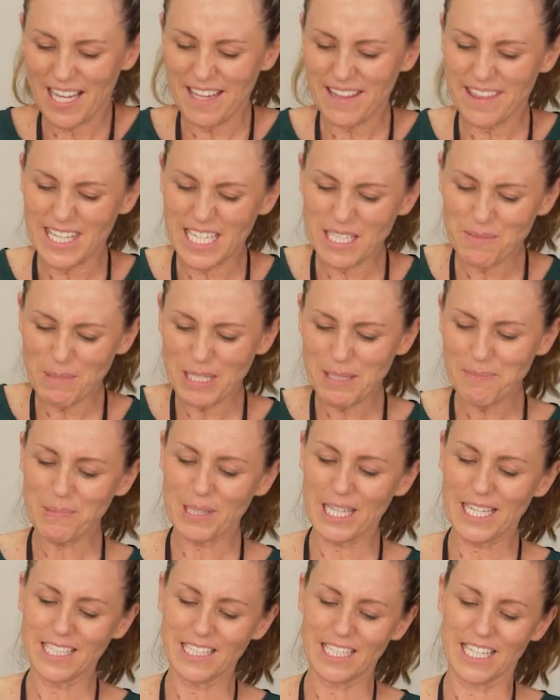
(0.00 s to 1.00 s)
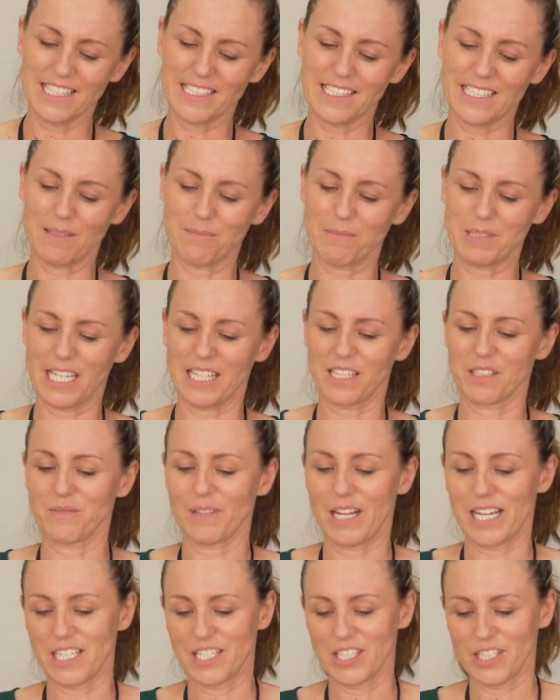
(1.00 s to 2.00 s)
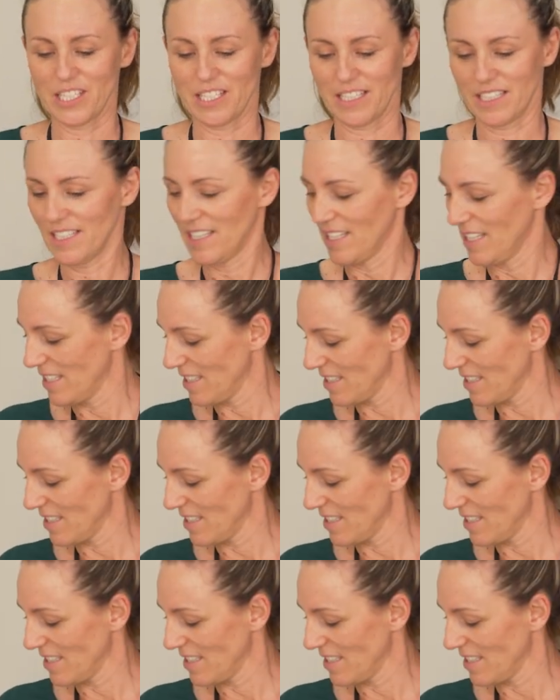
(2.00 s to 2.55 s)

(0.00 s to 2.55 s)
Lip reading: I think my plate needs some decoration.